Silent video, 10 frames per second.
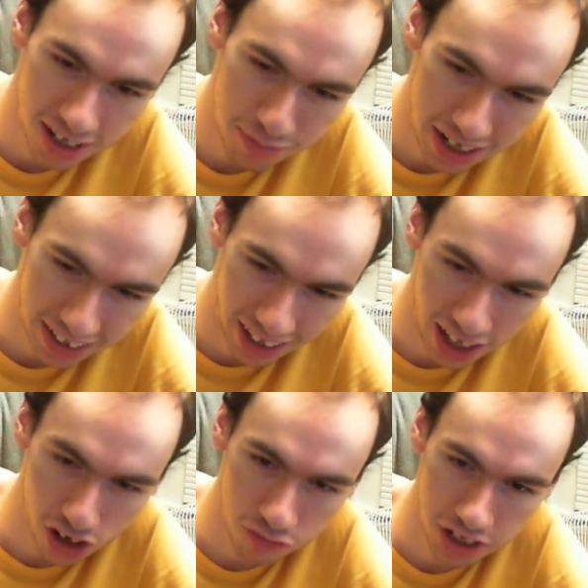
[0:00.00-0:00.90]
making
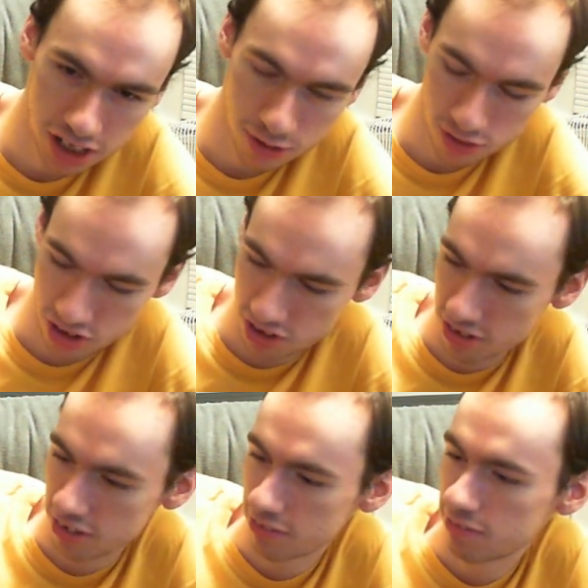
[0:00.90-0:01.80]
Lego videos
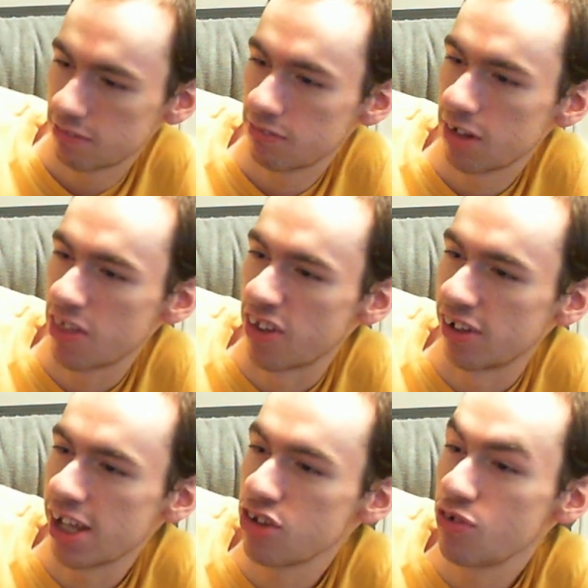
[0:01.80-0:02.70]
in the
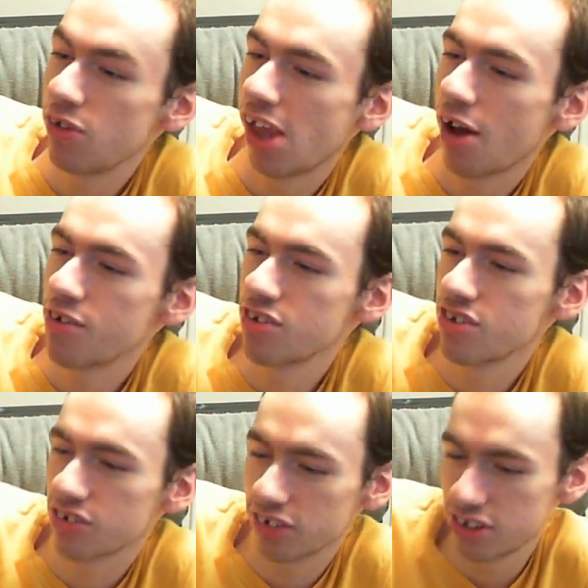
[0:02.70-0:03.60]
late
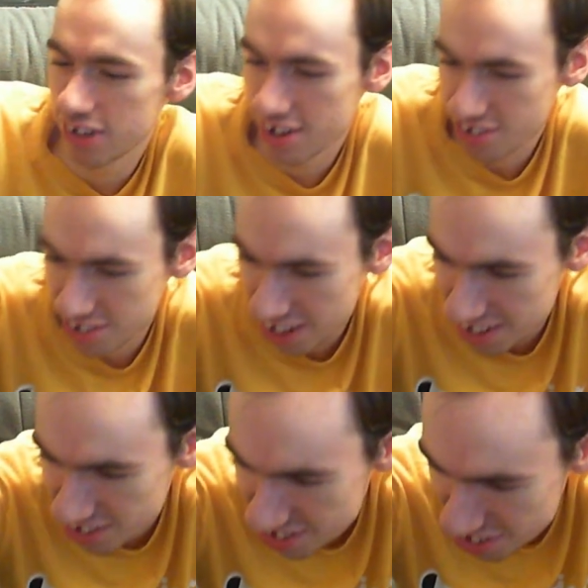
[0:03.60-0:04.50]
2000s, early
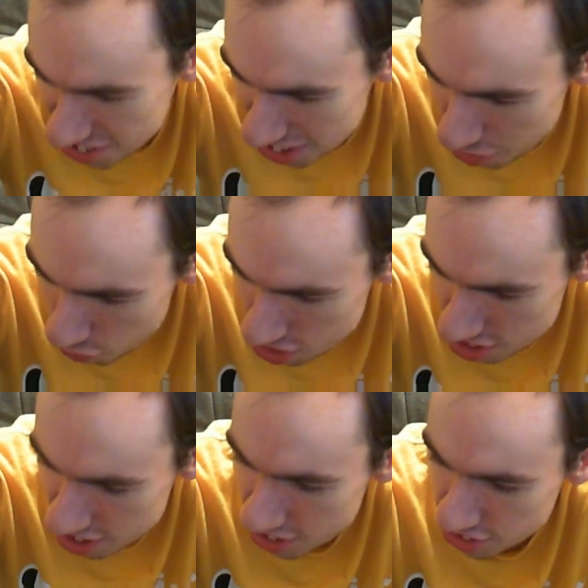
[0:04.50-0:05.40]
2010s to drinking
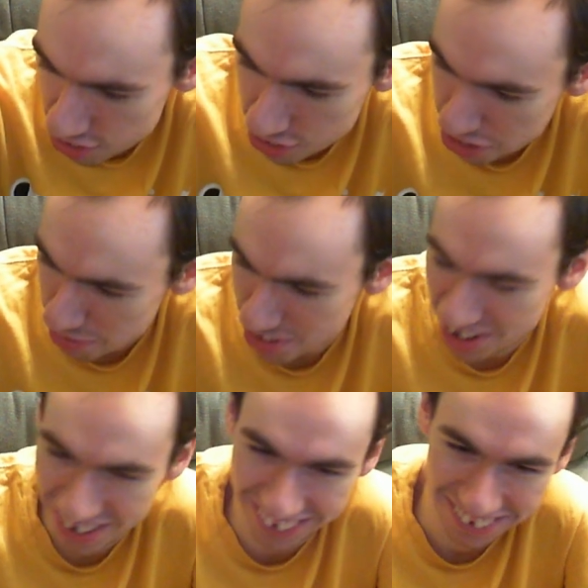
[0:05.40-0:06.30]
whiskey on YouTube.
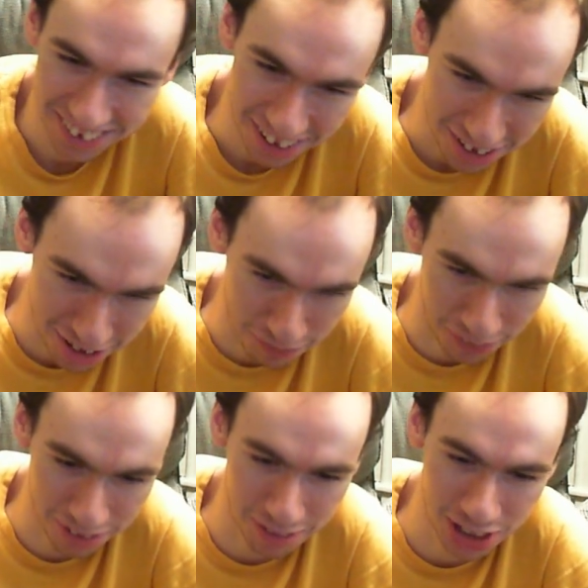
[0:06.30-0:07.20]
So it's a
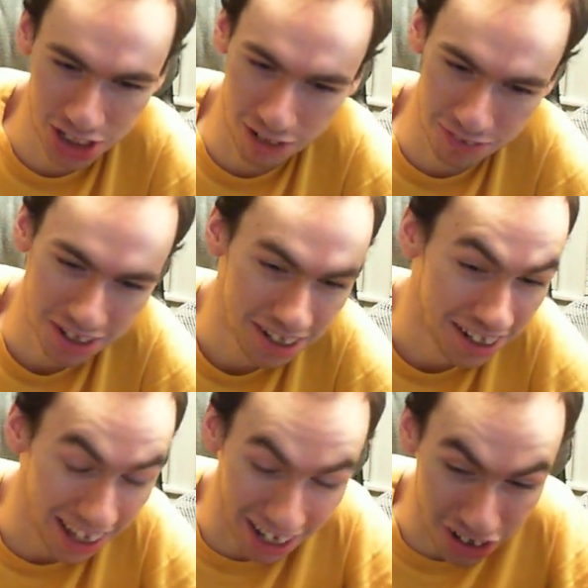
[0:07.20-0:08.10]
pretty big shift.
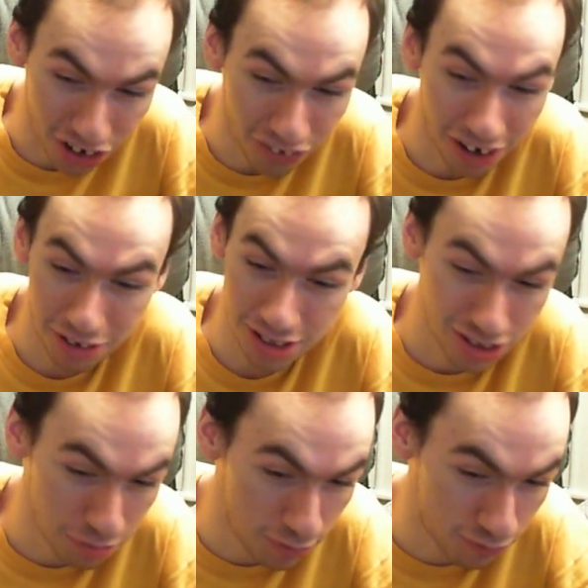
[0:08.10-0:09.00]
And I know,
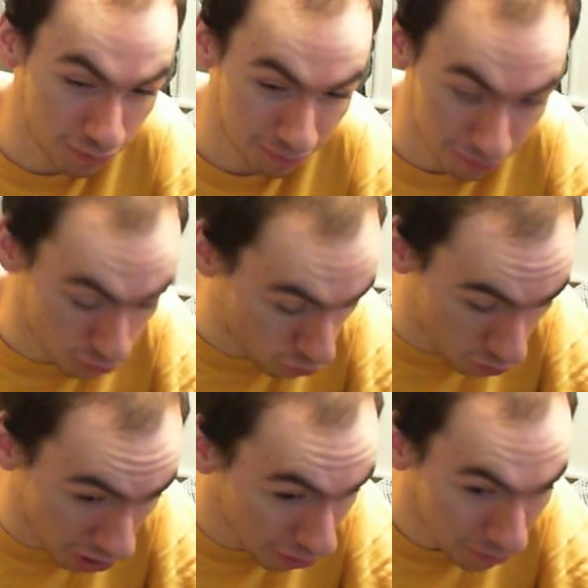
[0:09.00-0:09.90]
to be
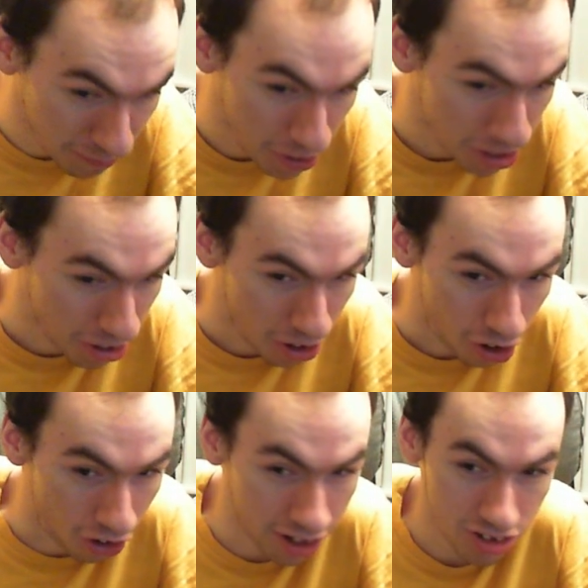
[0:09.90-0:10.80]
fair,
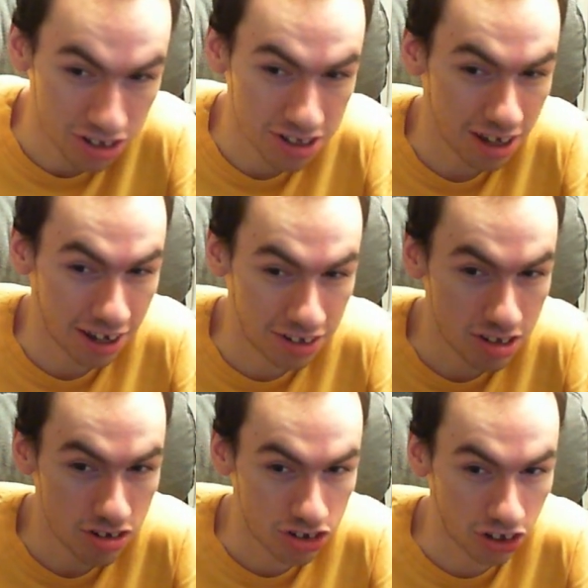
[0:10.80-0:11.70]
honestly, a
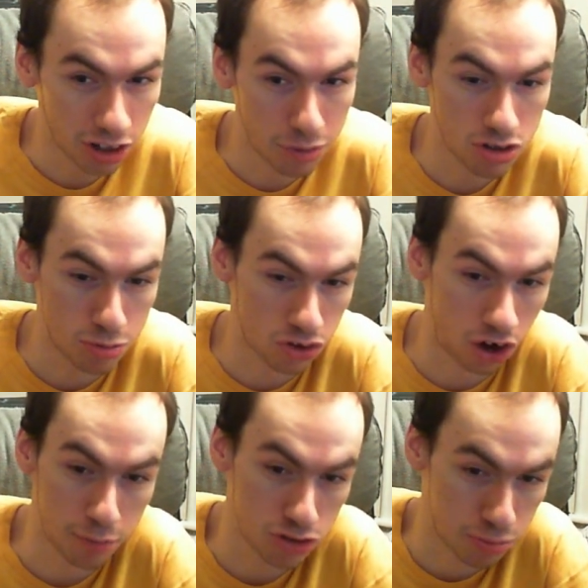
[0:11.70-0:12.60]
decent chunk of my
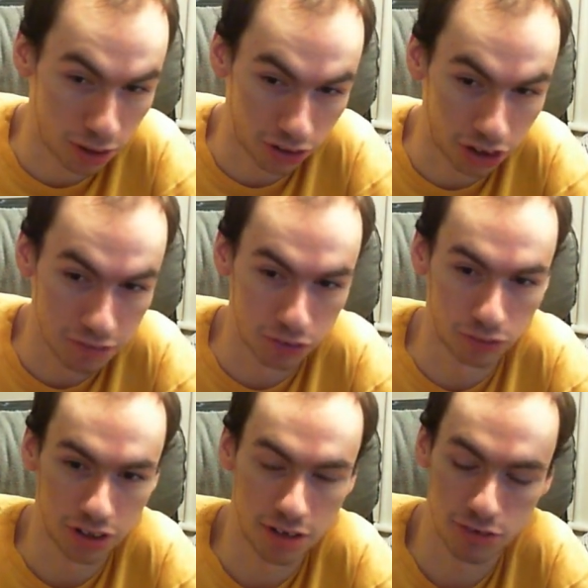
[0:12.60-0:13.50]
subscribers probably aren't even
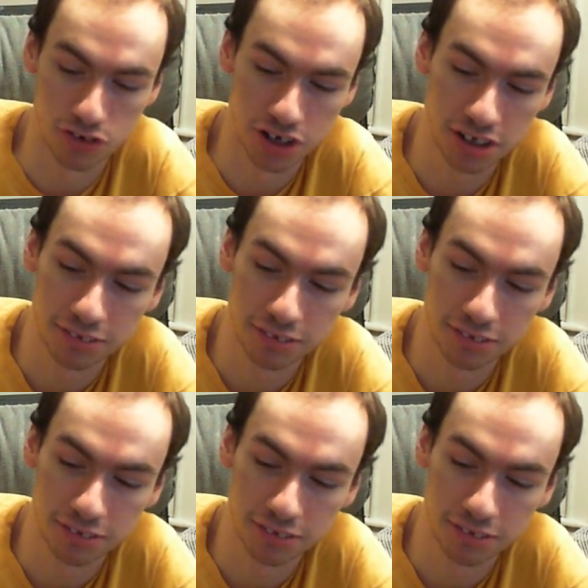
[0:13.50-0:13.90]
old enough to drink.